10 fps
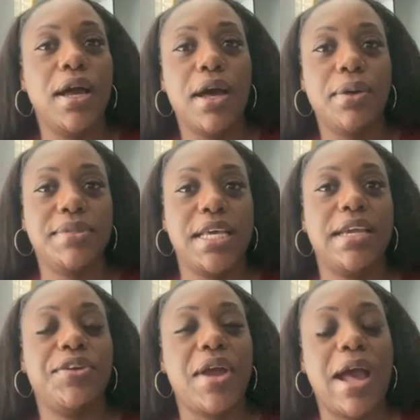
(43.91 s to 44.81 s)

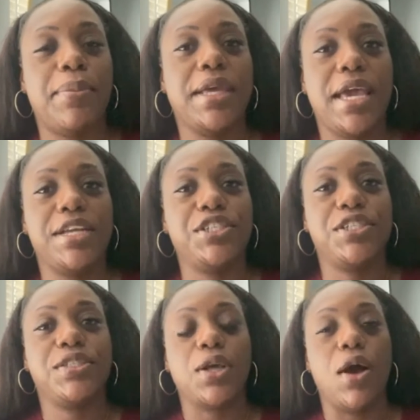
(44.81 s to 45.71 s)
obtain your applications